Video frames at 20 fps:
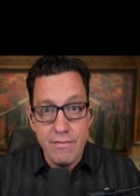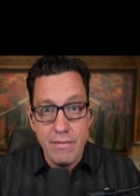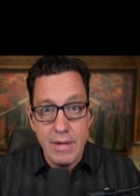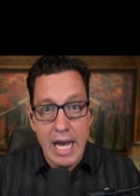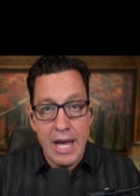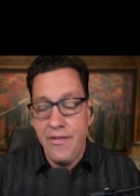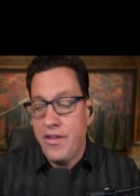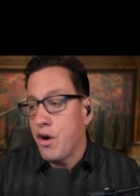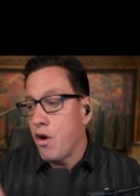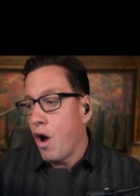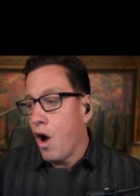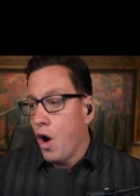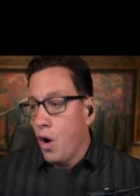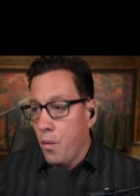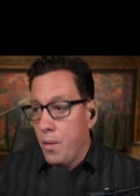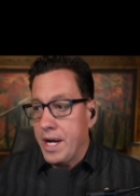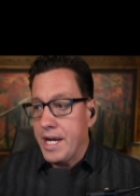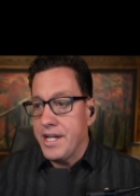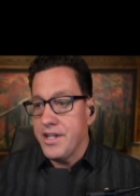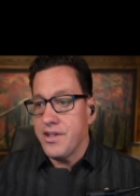And they're
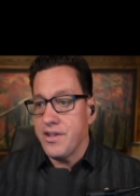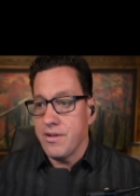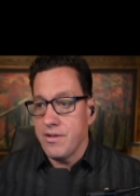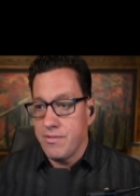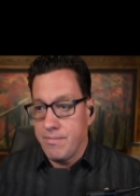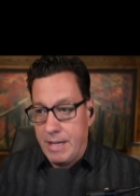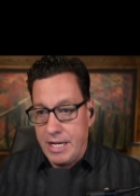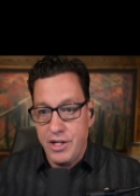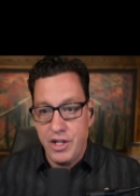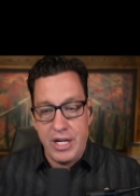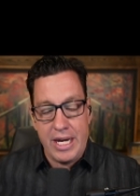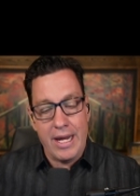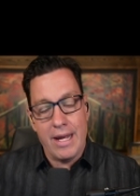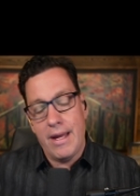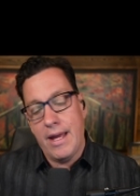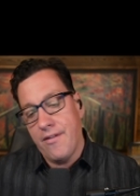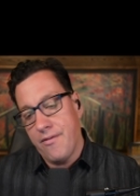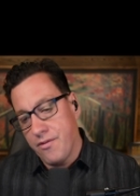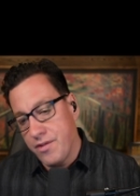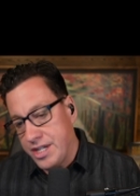always mentioning,
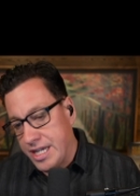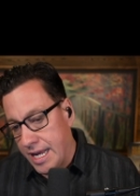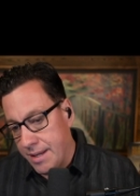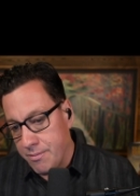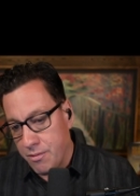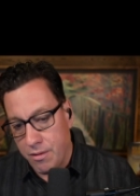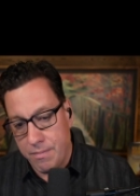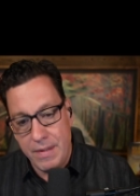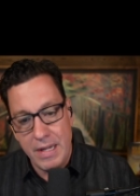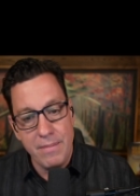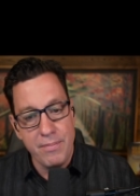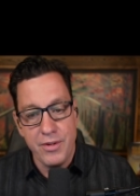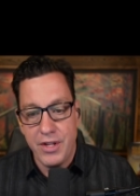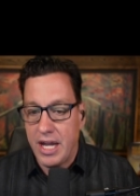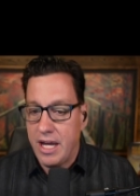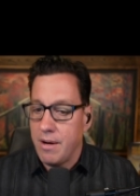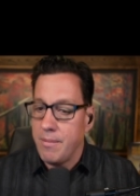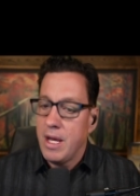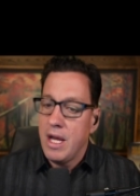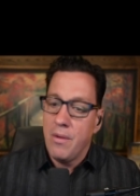hey, if we had more people to
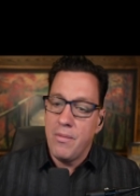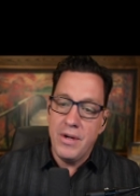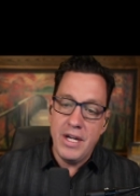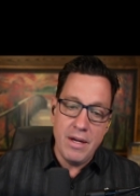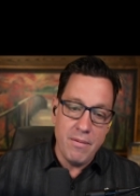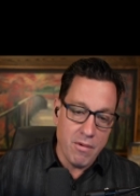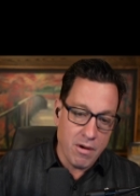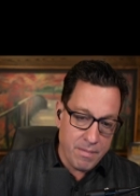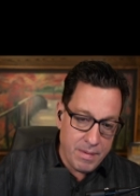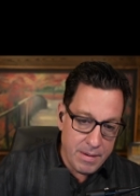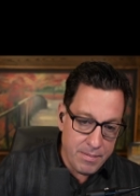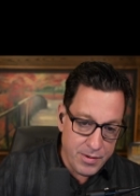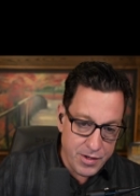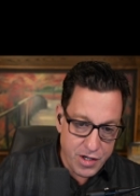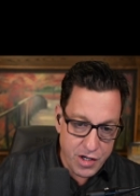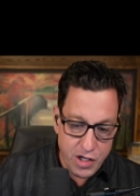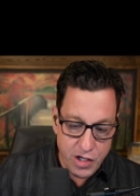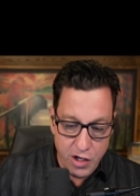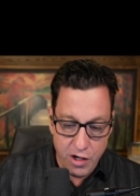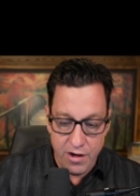help, we need more people
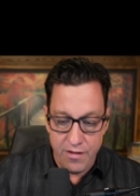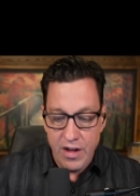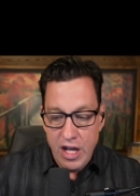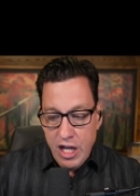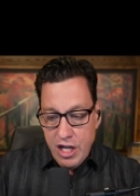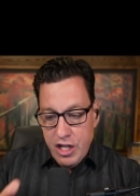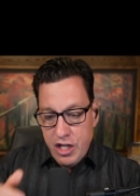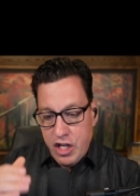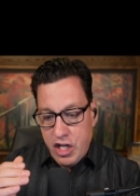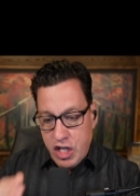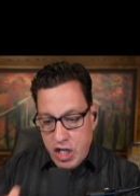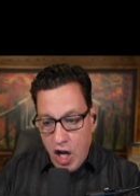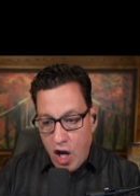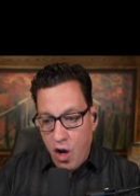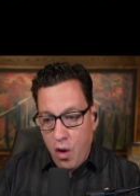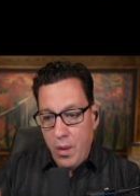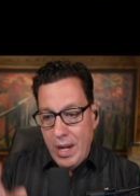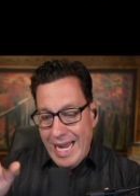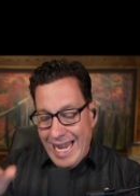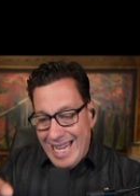to serve.
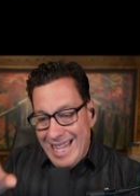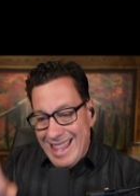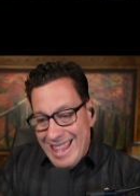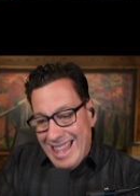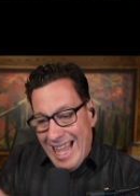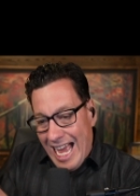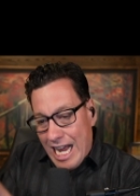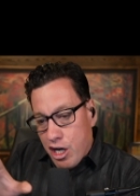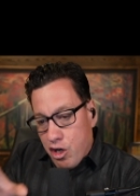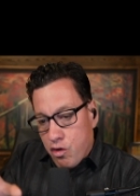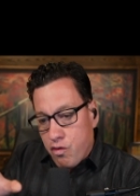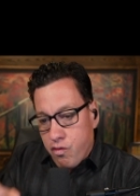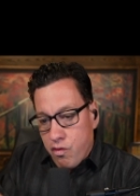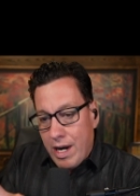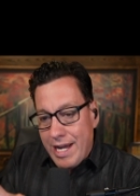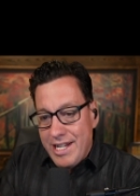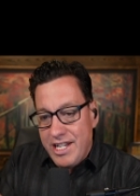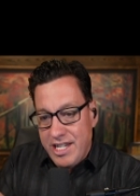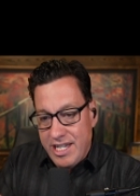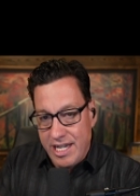So, in that
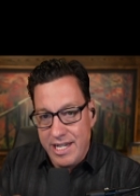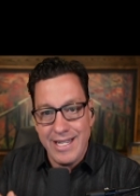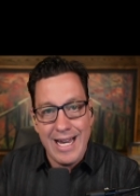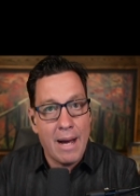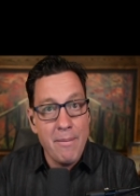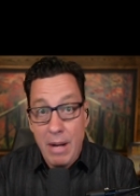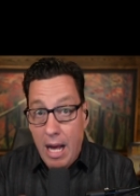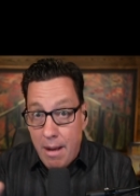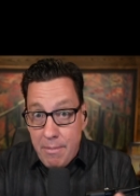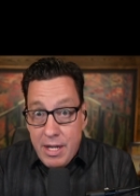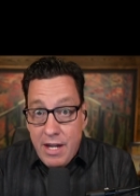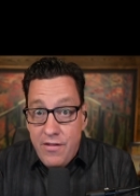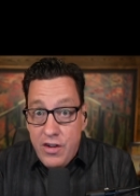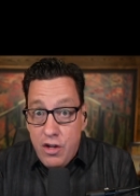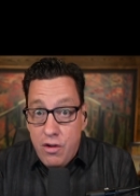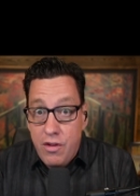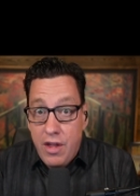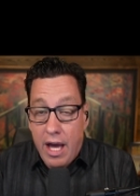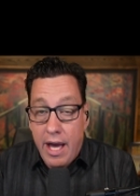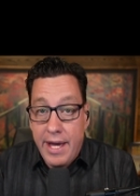crisis, I'm, I'm, giving
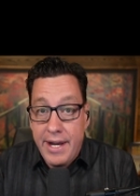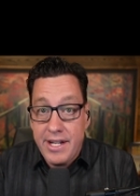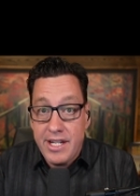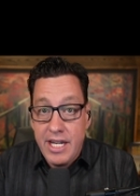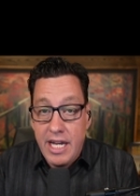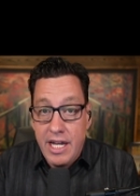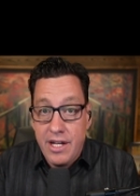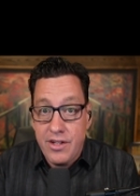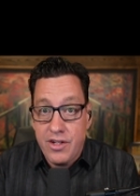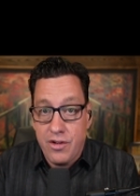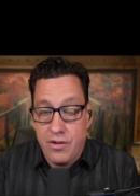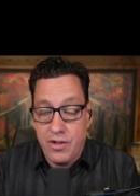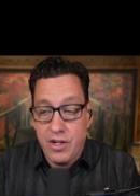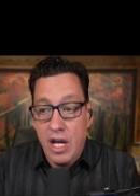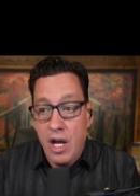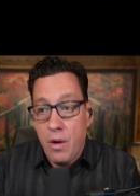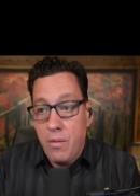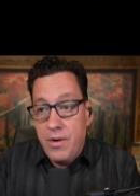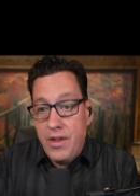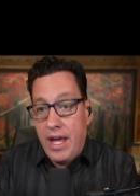you the honest answers
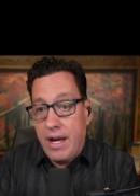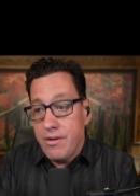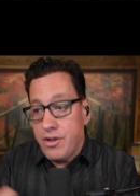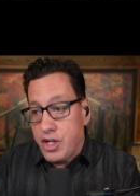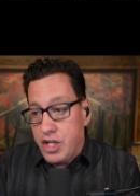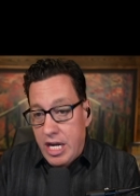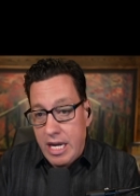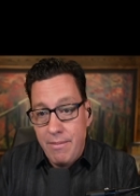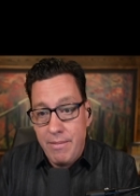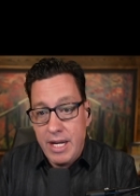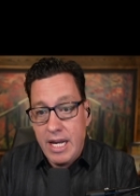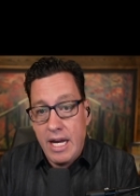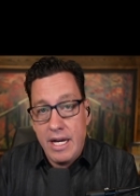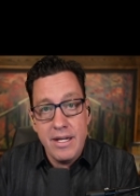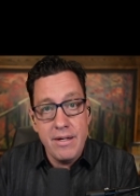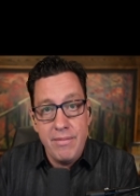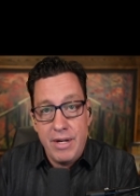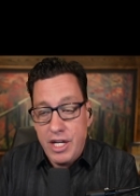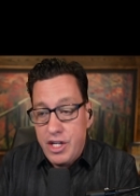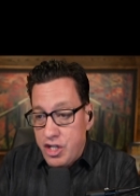without shame and
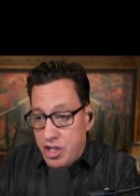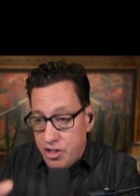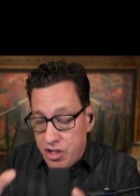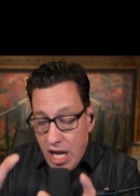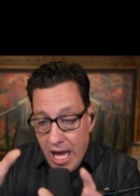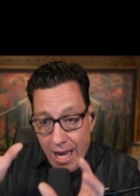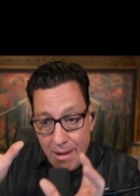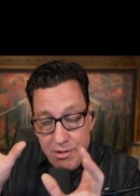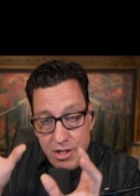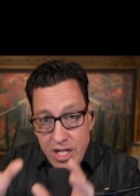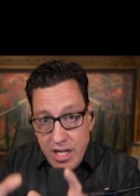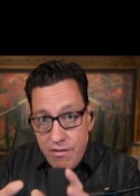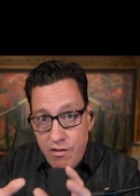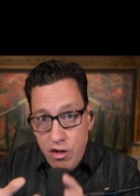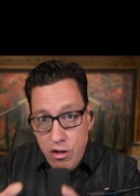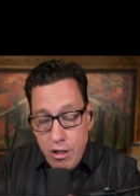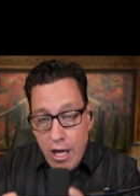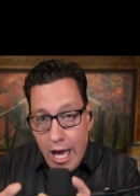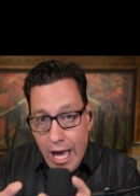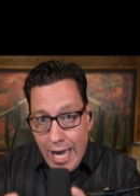condemnation. I'm just giving
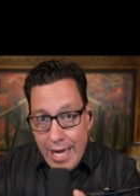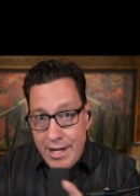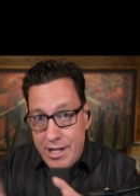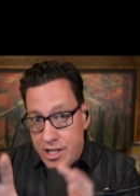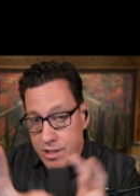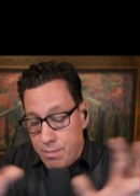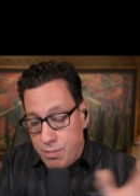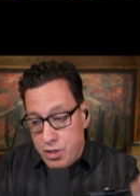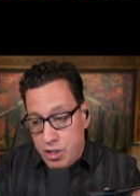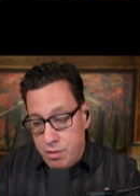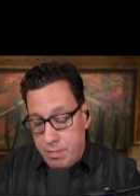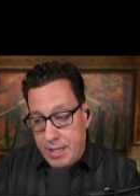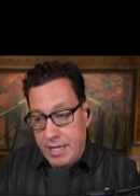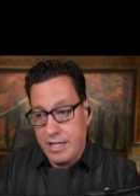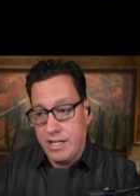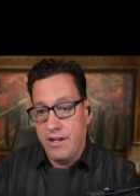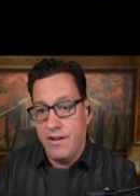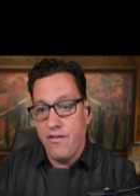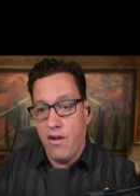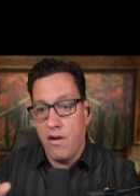you the honest
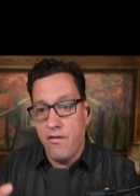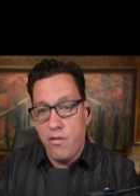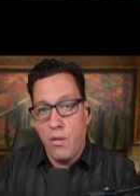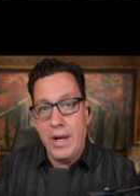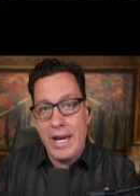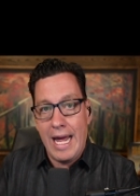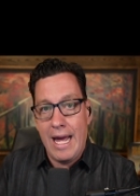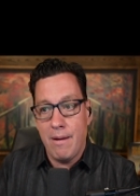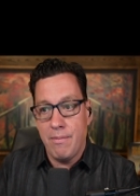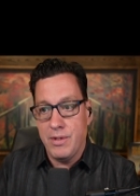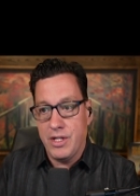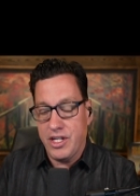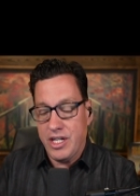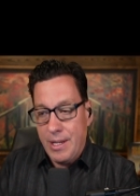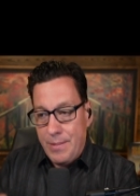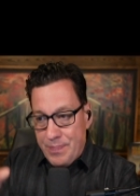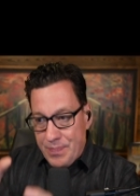perspective of what happens.